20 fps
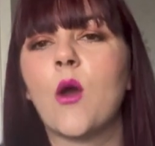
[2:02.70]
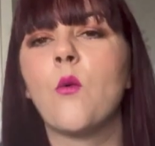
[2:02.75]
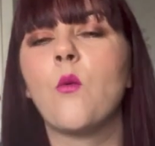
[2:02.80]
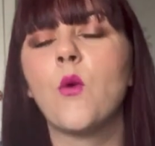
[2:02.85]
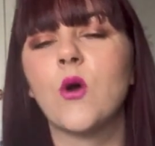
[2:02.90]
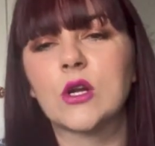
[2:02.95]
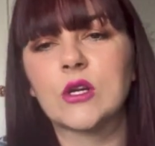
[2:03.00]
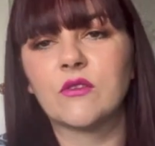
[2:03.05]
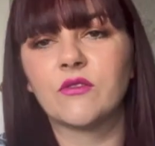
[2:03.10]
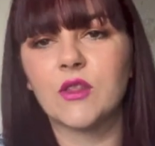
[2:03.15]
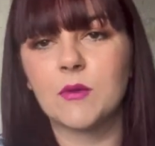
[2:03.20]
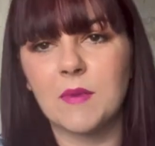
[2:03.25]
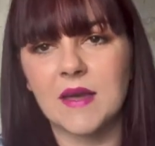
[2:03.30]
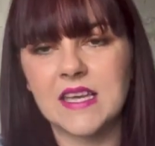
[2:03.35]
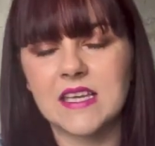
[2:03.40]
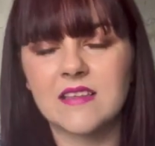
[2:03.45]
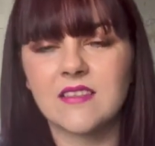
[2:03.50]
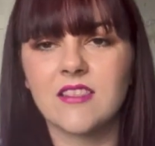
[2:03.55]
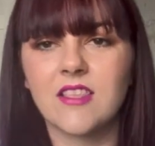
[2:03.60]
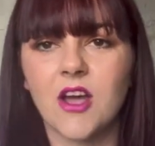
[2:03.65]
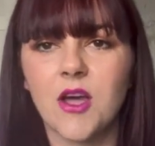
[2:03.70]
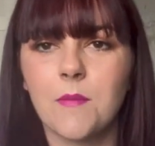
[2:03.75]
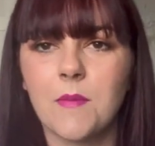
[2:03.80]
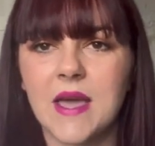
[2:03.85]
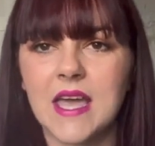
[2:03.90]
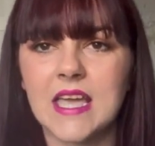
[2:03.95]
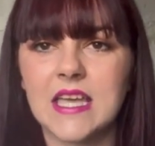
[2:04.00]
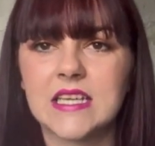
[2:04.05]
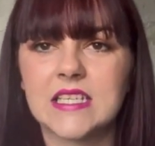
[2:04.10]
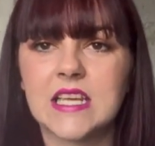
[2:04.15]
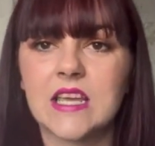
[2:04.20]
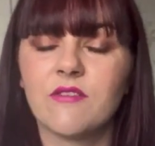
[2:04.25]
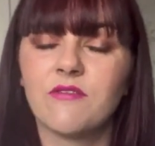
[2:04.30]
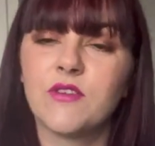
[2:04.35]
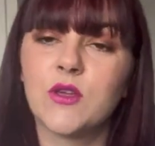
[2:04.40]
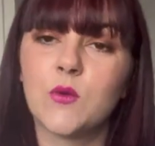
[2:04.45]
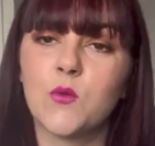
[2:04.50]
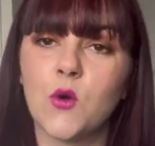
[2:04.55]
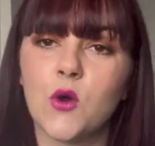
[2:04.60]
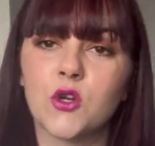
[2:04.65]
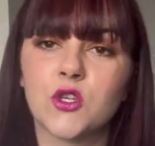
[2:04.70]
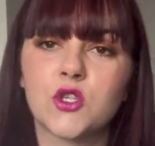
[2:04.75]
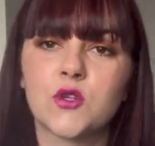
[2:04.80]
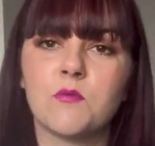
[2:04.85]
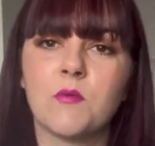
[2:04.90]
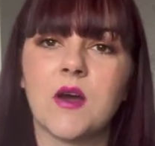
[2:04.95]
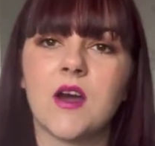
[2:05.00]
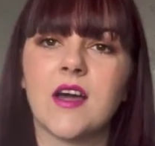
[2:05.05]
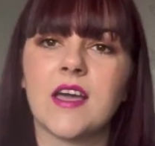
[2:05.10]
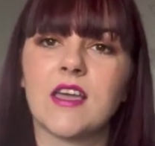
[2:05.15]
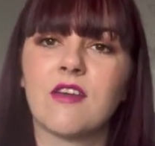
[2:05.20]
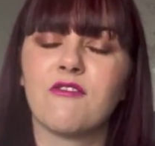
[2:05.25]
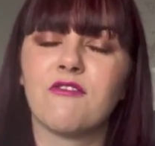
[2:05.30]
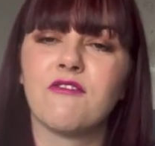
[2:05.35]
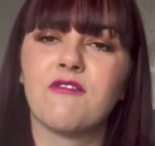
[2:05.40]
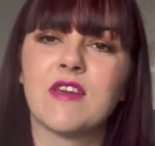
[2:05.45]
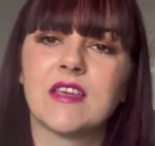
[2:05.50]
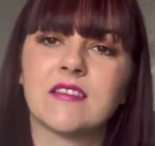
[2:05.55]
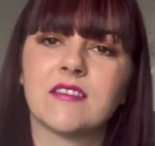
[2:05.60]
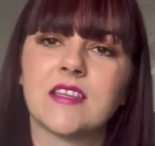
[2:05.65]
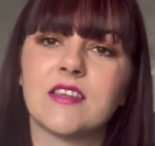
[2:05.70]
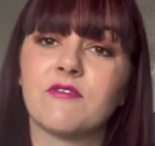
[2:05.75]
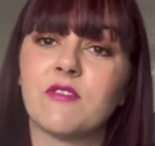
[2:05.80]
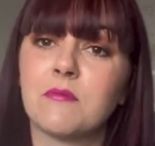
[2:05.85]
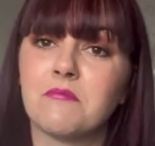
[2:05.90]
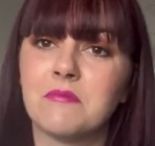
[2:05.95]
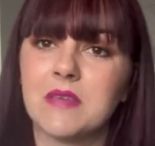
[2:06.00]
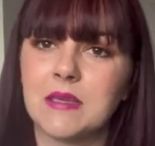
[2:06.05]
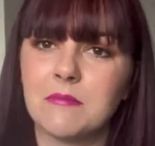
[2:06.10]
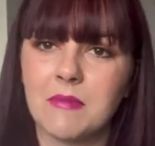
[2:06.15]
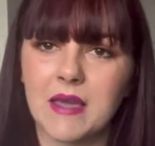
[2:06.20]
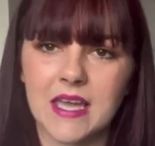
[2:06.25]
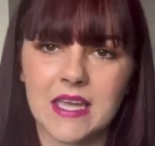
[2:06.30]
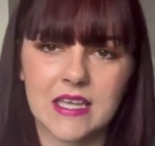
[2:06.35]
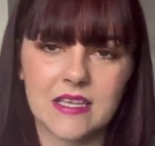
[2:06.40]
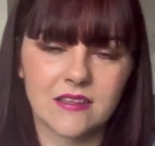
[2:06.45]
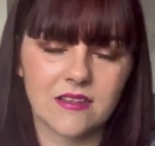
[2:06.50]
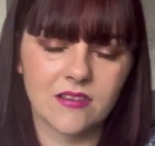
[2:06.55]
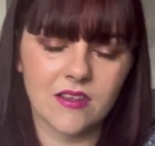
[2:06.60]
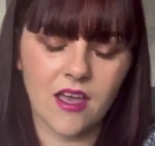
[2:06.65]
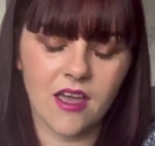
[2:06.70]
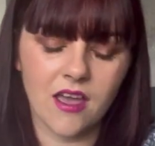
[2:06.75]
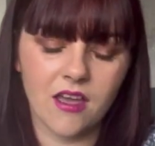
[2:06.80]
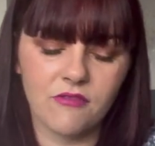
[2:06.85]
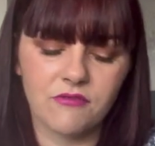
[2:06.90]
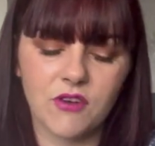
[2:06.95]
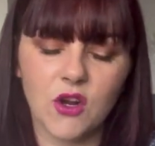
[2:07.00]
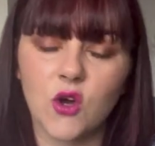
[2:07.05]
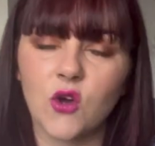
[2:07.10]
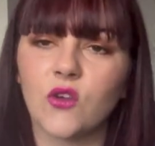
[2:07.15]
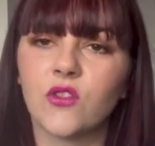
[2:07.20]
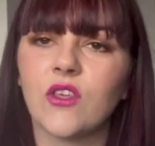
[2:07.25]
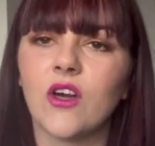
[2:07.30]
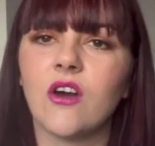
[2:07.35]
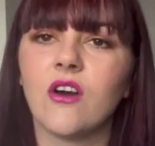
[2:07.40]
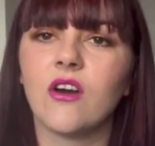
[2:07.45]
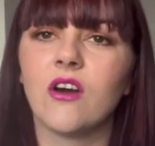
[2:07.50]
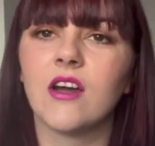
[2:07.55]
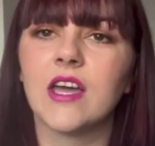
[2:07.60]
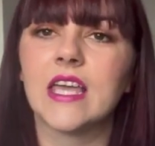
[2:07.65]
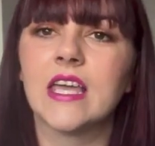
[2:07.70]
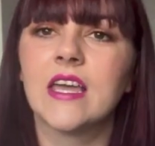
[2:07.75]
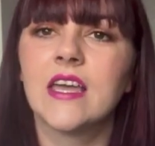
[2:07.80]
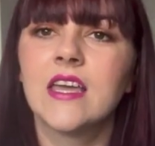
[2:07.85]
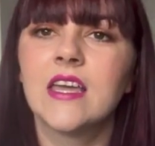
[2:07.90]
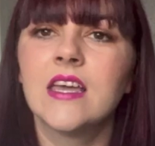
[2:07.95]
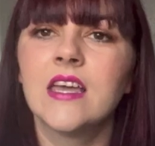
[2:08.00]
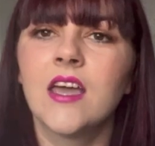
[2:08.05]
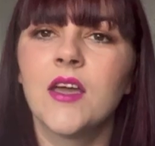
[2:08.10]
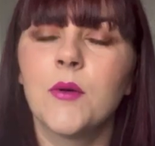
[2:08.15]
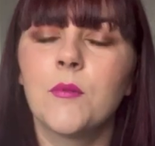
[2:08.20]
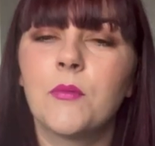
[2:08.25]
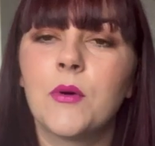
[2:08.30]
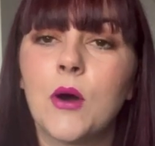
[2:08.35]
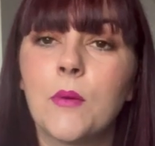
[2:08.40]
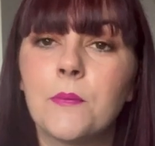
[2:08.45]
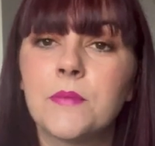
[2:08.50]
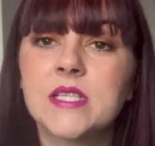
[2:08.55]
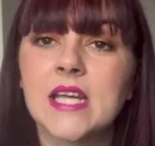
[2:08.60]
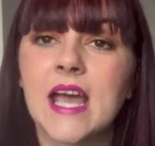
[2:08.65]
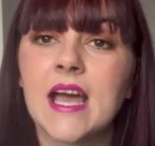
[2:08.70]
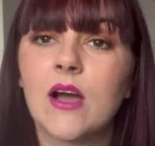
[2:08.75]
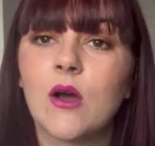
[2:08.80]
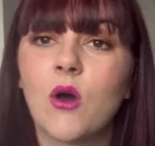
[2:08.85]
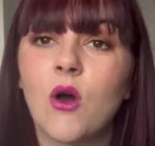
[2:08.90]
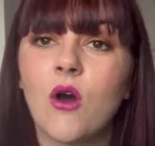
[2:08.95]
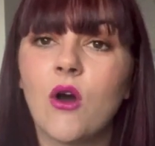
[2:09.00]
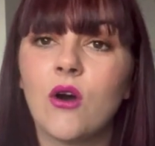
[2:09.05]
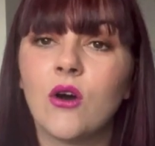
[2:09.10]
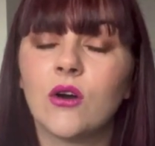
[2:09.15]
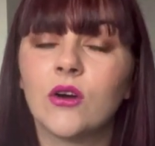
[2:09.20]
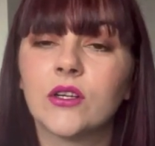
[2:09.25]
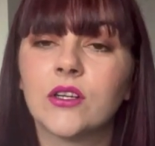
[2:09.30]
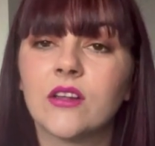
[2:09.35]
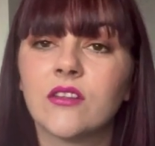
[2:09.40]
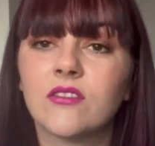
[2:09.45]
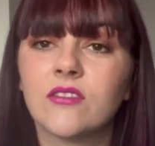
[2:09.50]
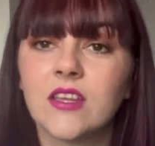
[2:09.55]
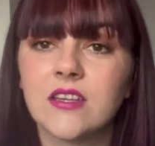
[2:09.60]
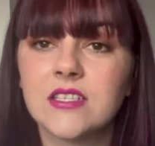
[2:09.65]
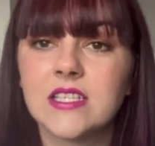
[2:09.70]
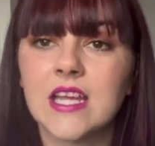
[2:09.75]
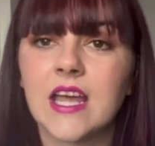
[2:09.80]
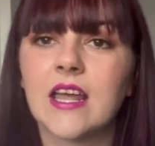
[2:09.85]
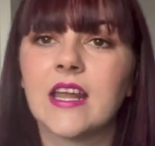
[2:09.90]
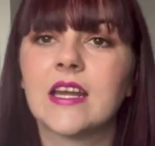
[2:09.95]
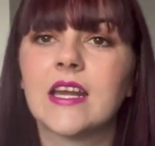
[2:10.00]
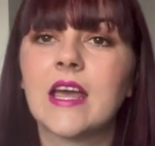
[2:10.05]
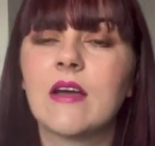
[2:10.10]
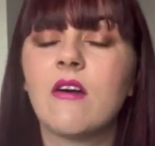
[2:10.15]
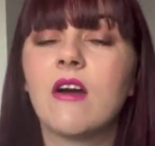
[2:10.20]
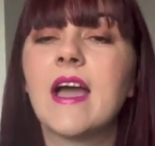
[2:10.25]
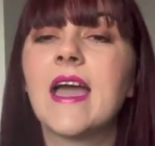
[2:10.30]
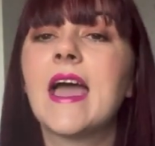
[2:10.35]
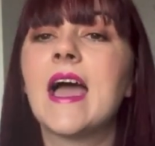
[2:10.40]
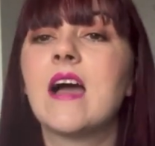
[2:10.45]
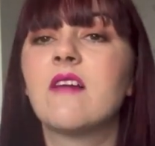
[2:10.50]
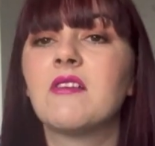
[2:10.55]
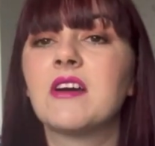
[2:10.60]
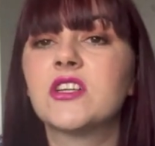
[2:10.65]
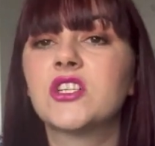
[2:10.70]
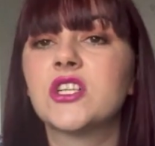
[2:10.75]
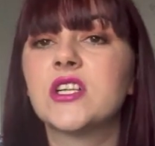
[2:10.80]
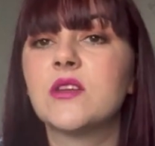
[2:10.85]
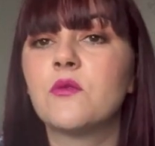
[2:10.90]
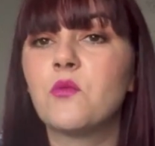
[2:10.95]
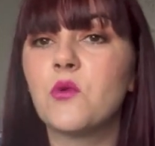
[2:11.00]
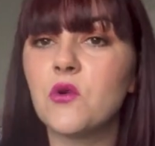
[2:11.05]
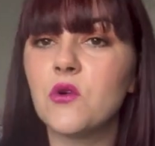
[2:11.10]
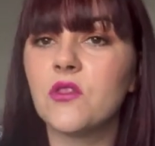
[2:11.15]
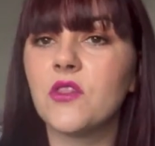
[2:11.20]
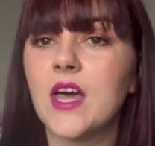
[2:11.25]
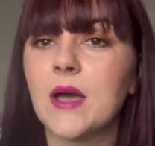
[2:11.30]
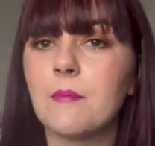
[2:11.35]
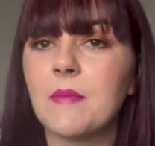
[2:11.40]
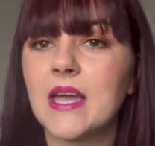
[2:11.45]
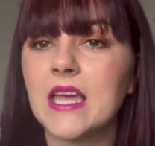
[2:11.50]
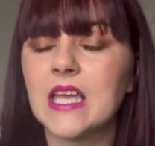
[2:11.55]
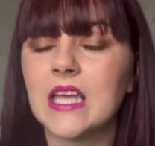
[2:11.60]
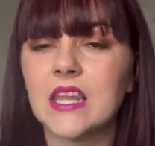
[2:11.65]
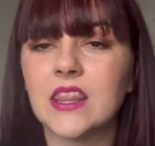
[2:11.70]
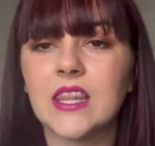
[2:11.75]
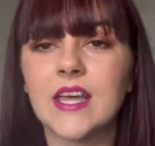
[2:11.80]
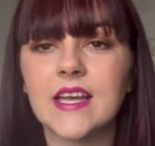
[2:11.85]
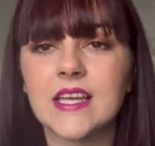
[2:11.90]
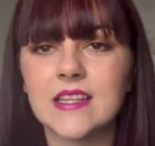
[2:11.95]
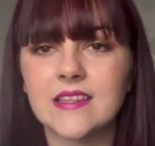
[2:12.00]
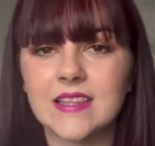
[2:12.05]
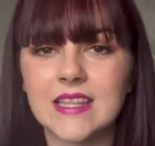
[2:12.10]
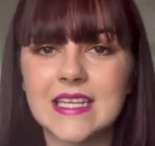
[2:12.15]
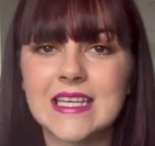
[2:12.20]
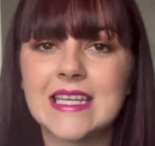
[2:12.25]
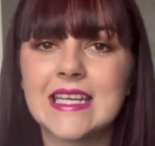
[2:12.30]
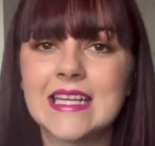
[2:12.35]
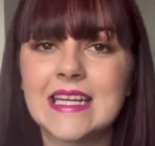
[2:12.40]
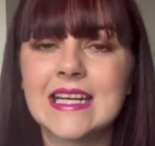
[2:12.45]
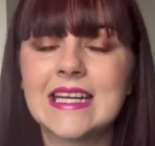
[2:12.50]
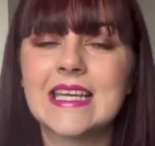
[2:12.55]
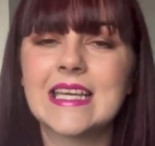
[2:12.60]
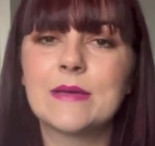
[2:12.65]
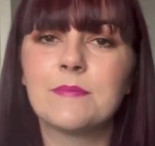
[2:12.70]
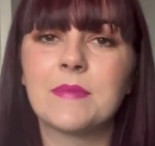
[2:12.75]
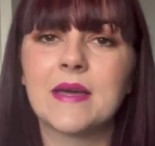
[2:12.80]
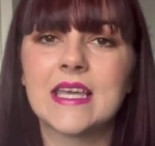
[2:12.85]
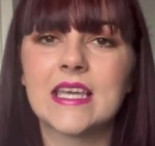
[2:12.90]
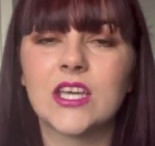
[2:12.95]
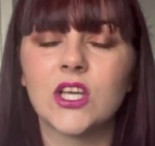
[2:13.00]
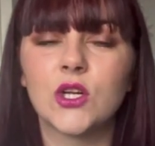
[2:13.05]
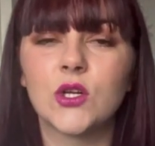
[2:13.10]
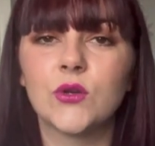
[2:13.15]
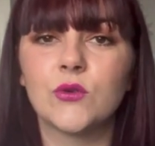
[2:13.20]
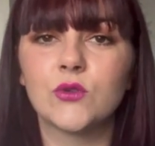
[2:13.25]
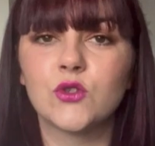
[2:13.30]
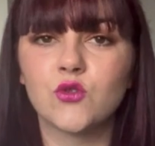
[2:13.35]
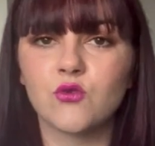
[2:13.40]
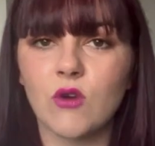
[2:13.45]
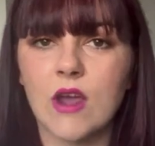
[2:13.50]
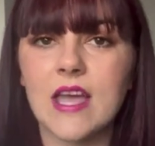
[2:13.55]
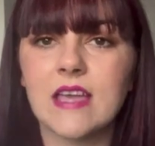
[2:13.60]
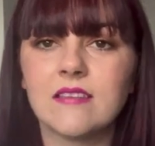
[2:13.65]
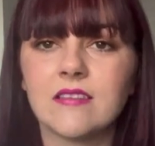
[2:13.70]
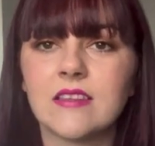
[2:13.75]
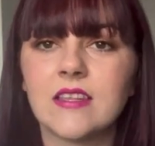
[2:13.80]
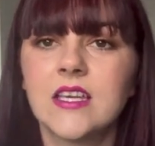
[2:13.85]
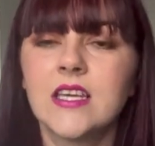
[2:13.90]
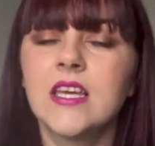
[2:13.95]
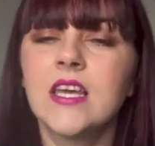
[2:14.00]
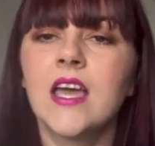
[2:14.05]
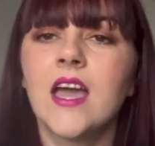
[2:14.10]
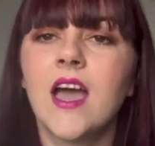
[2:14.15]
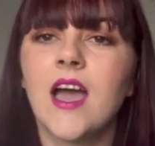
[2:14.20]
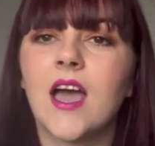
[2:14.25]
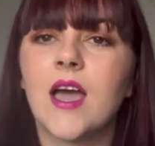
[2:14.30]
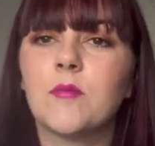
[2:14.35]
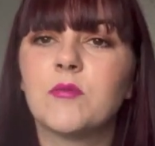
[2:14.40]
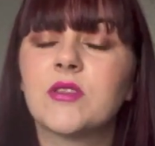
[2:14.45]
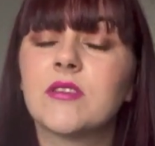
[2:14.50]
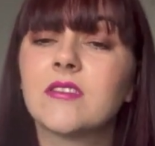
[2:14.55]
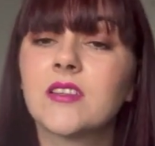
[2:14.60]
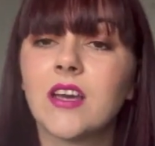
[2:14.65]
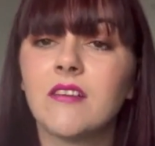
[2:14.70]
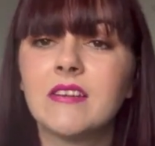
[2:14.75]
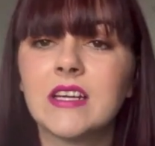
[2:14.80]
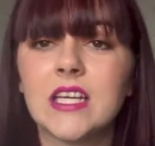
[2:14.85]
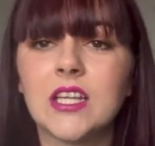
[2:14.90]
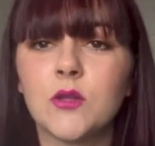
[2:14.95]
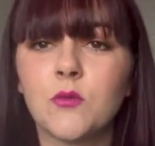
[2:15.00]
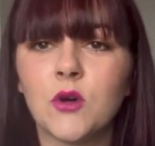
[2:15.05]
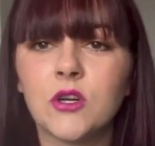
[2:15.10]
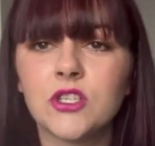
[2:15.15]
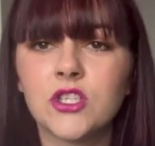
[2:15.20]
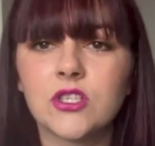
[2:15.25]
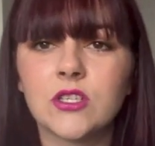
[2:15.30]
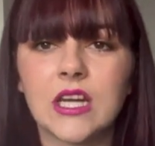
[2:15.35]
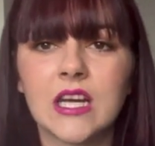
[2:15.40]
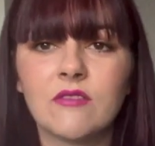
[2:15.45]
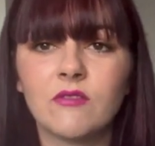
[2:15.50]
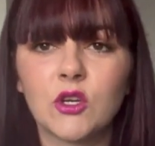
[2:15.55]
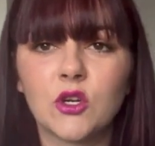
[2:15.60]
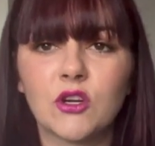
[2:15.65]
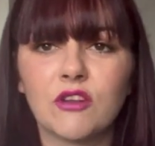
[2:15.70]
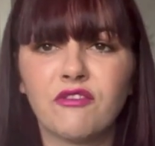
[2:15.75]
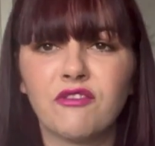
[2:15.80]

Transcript: one of the makes that I made if you watched my festive Me Made's vlog that I popped out on Sunday. Now, I have actually worn that make, and that is the Nina Lee Bakerloo dress. So it's currently in the wash, so I haven't got it